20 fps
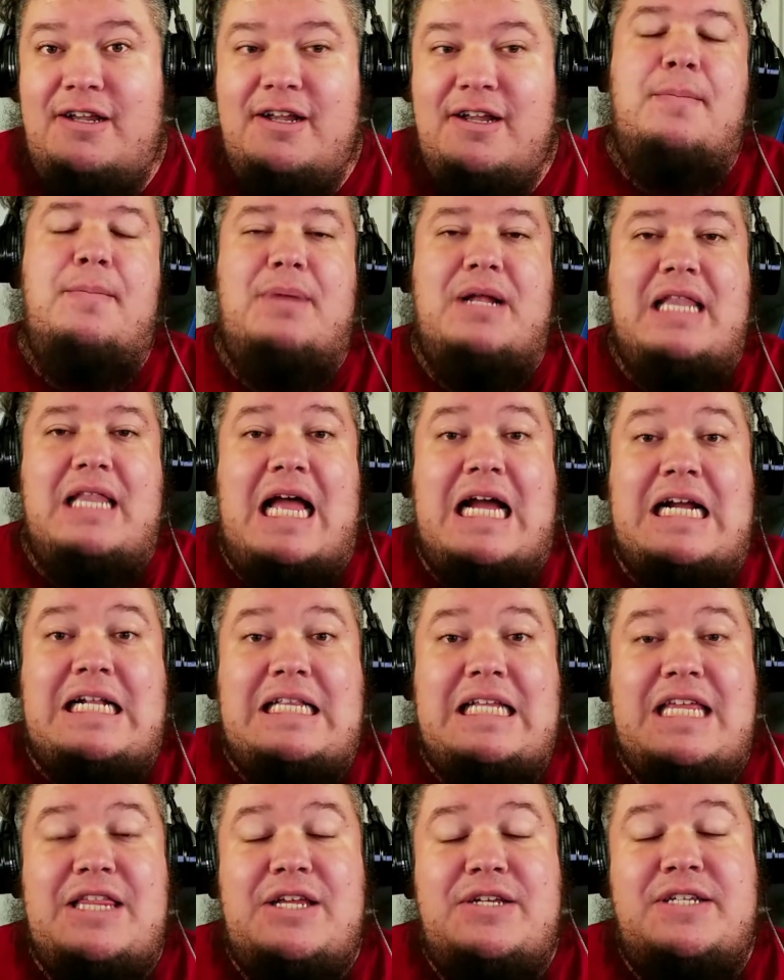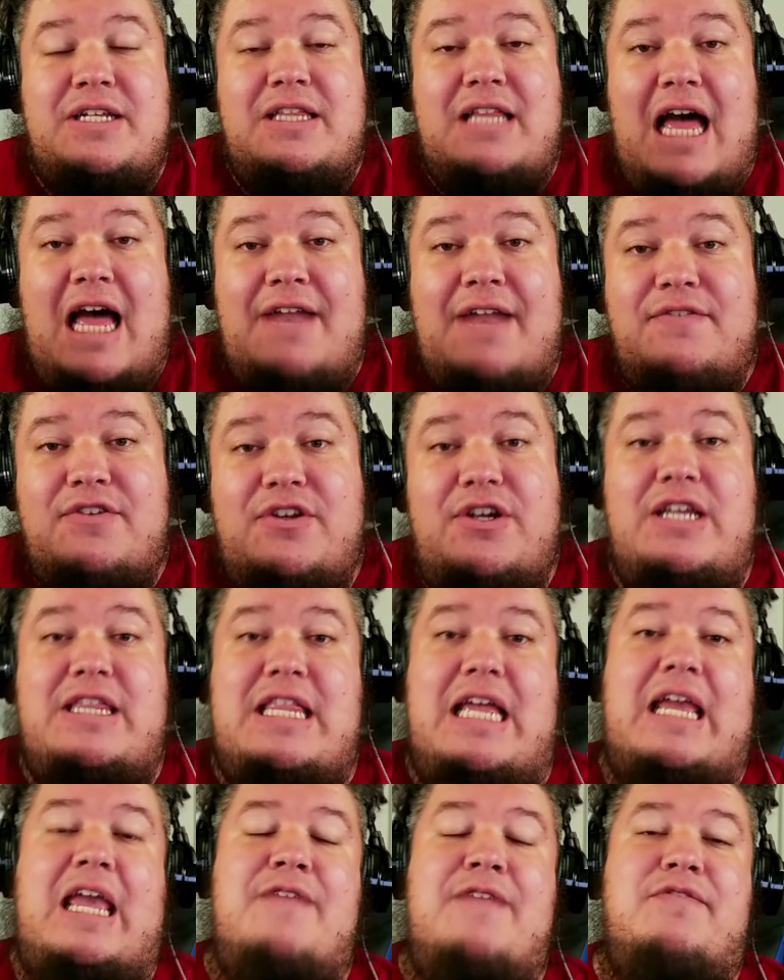But luckily there's a lot of good that
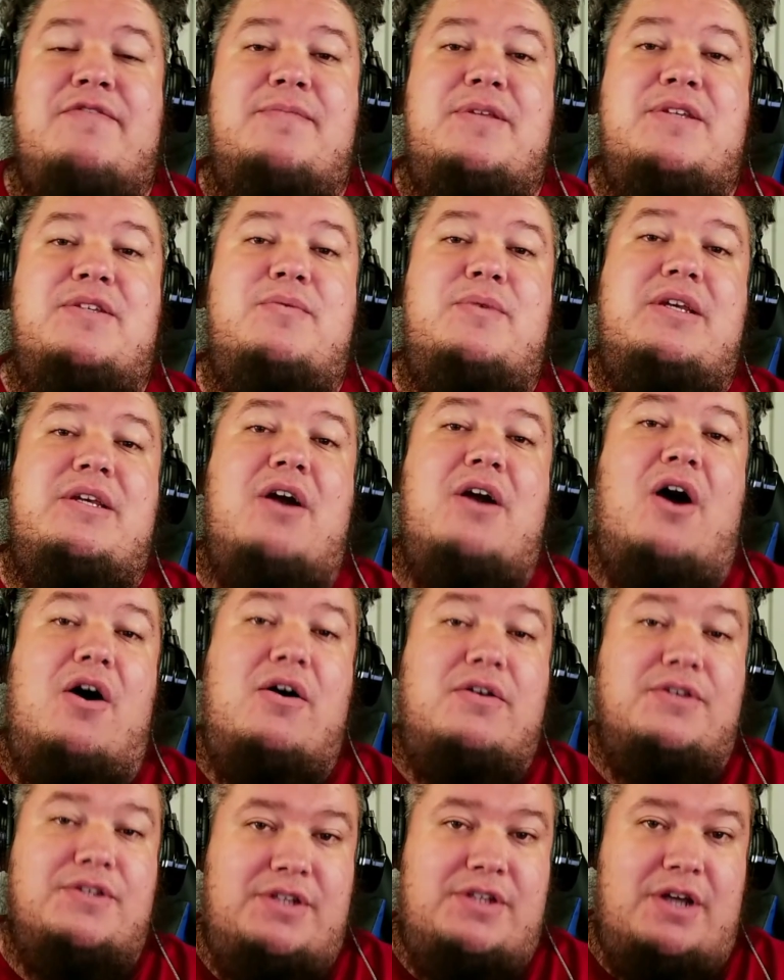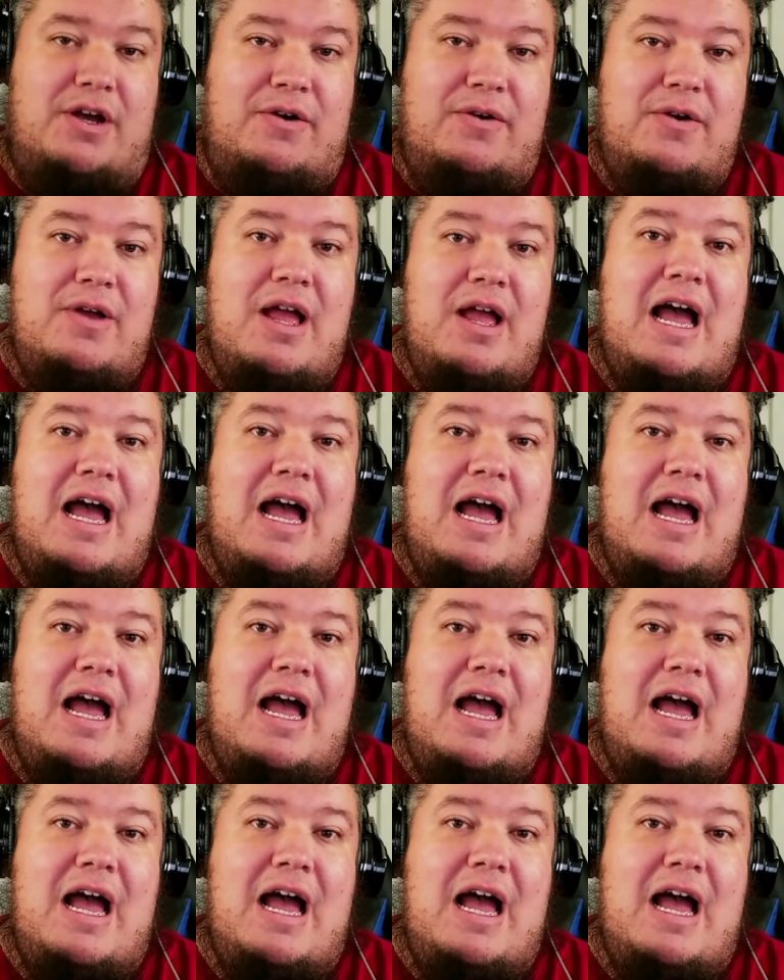came from this week also.